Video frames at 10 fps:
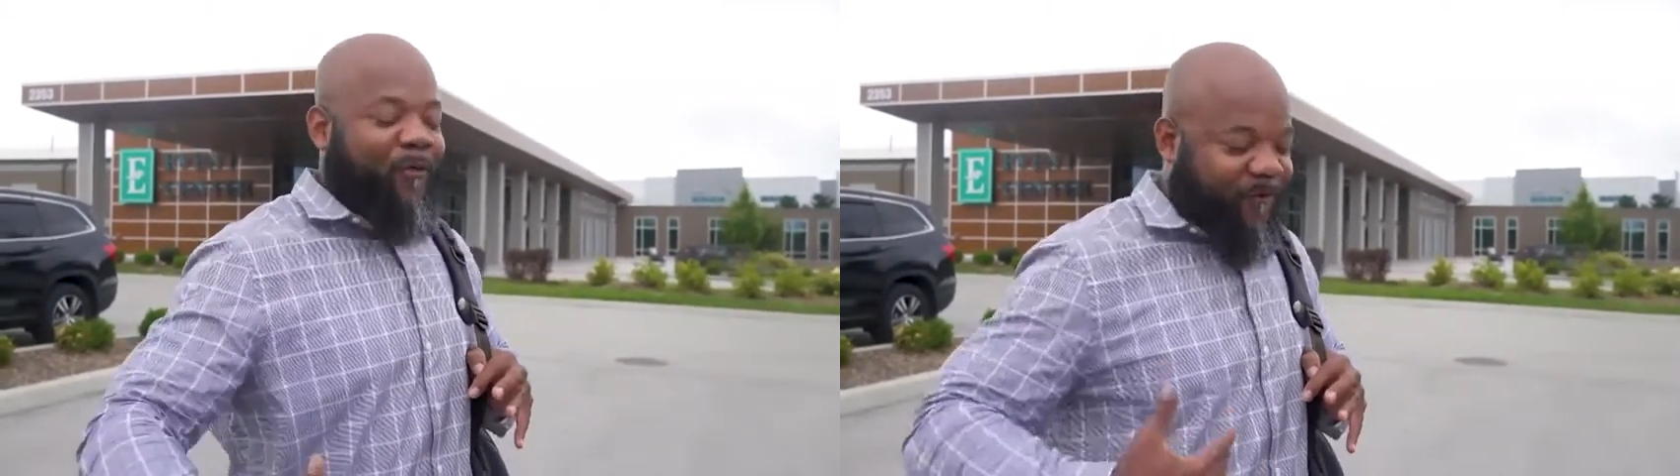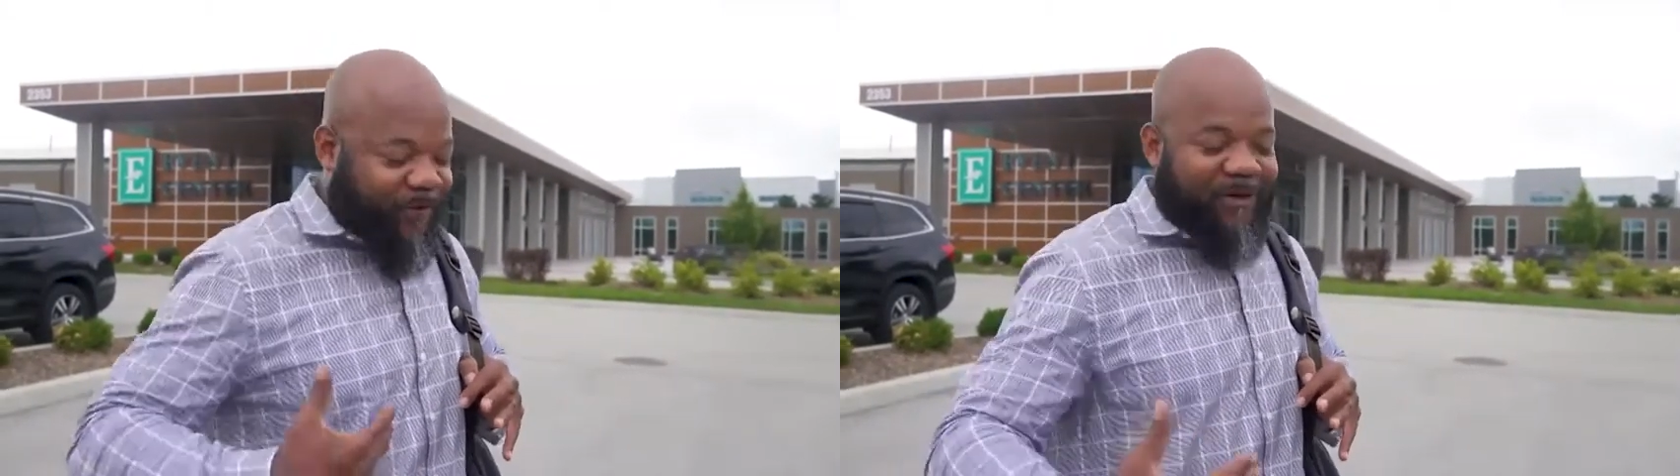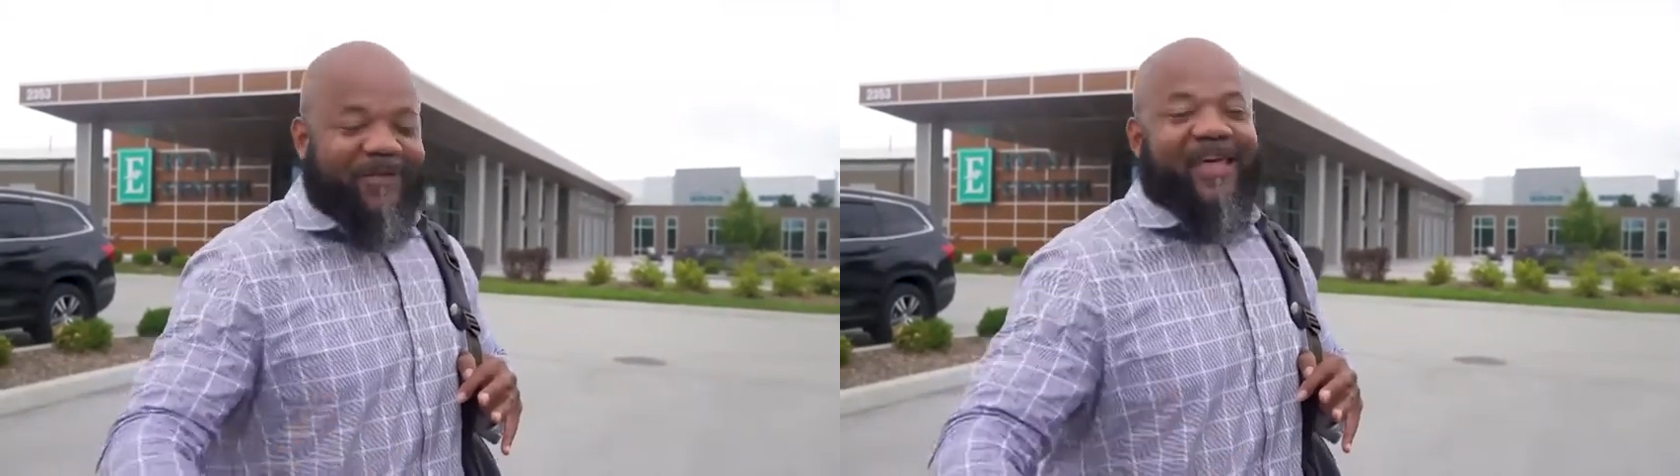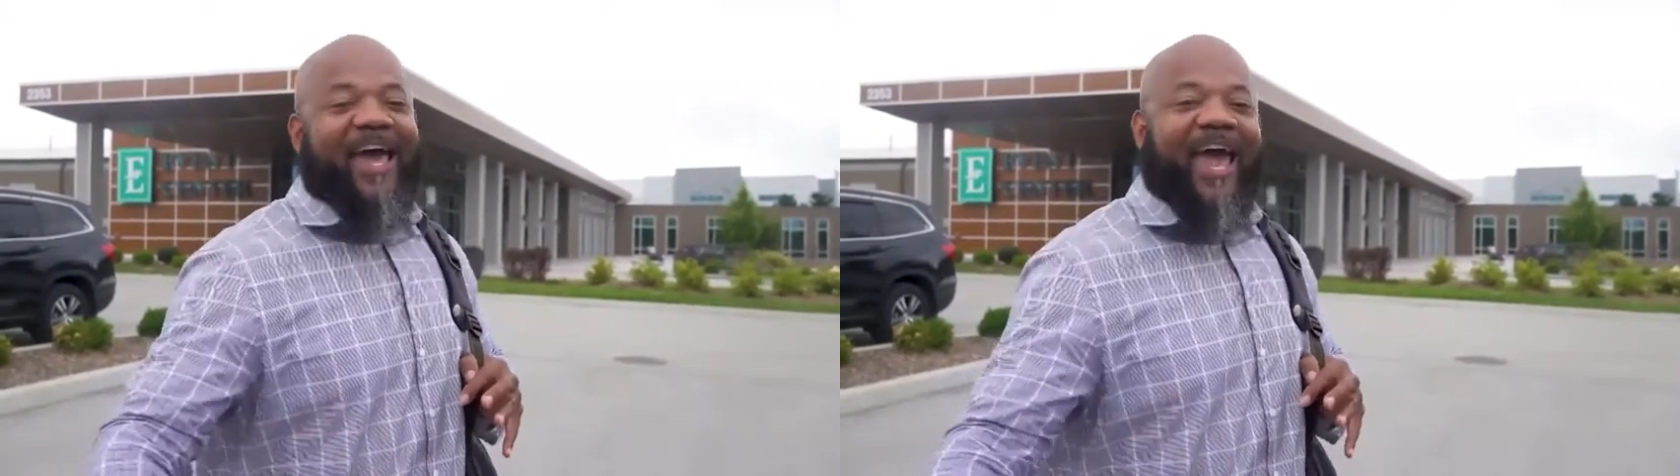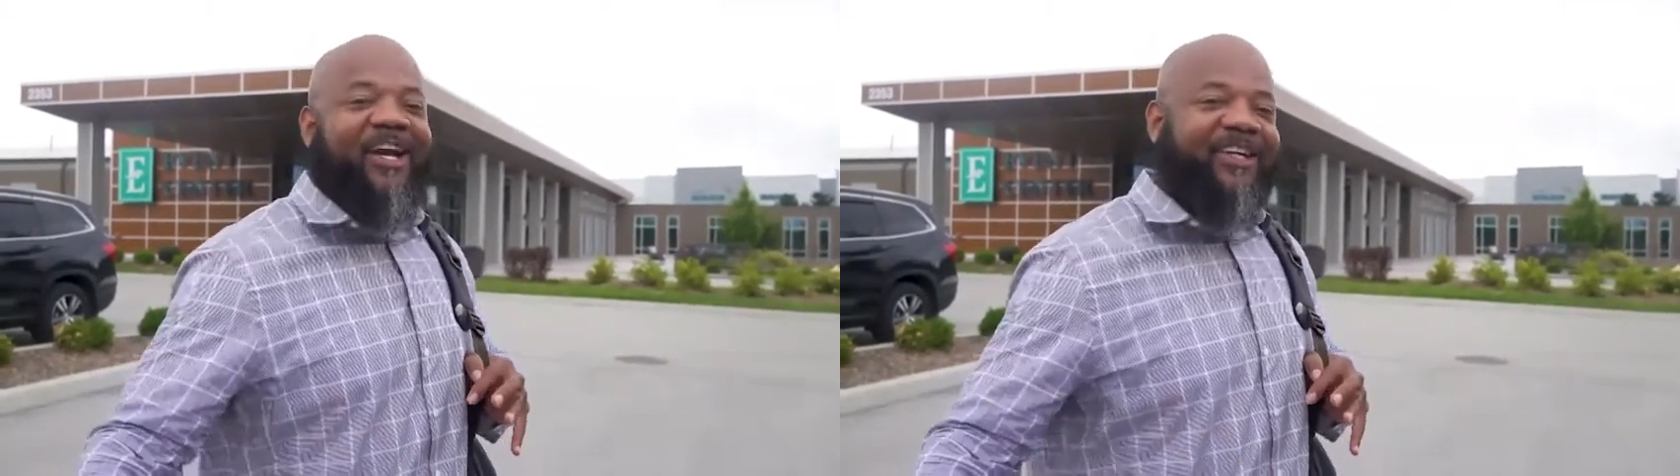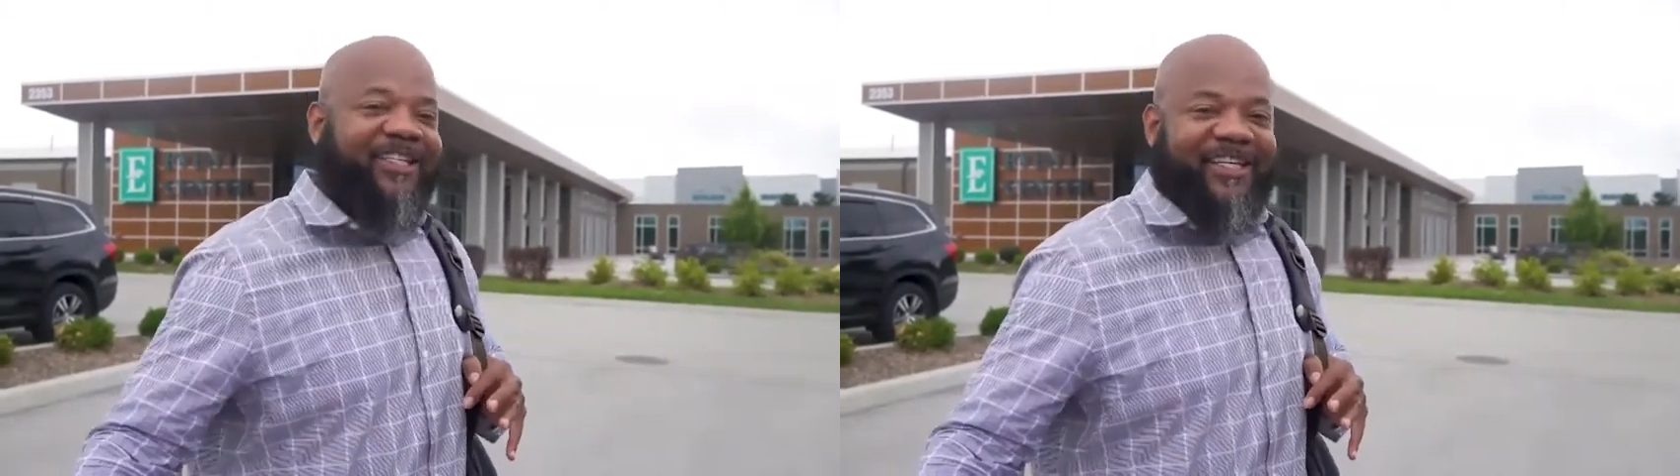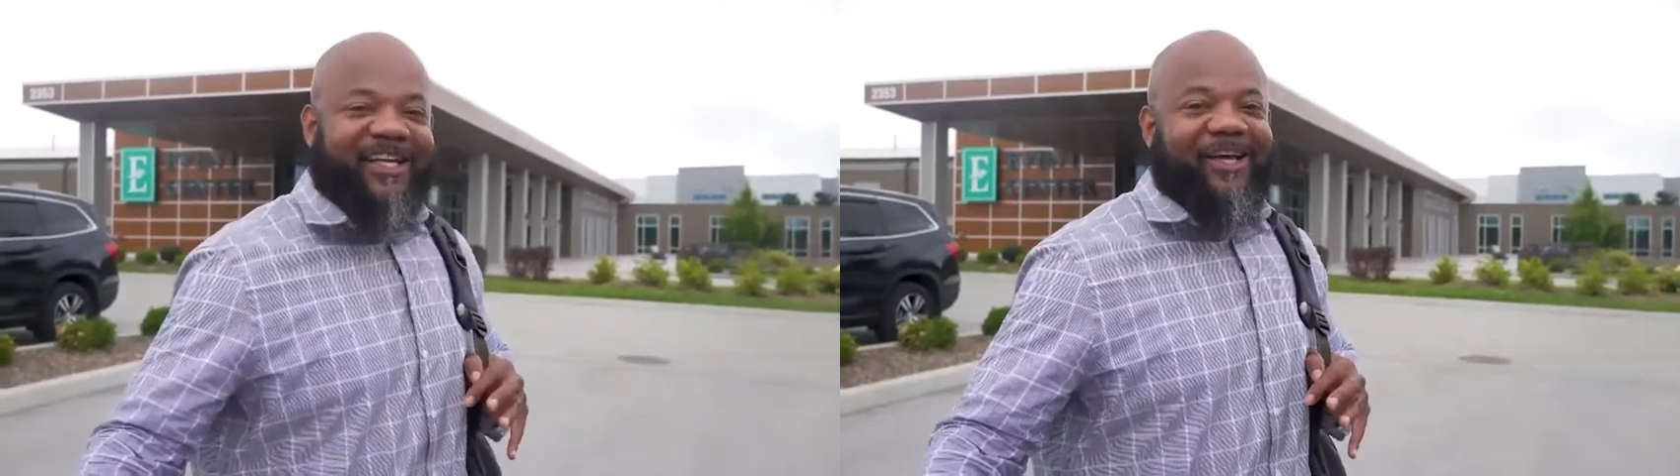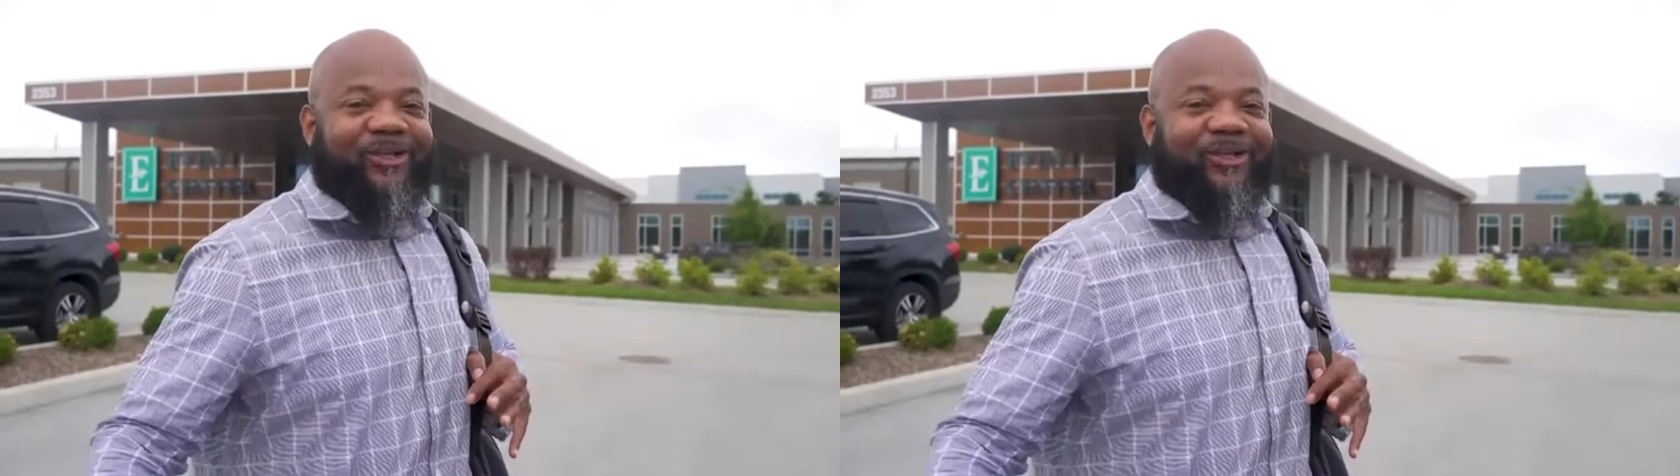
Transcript: feeling that energy.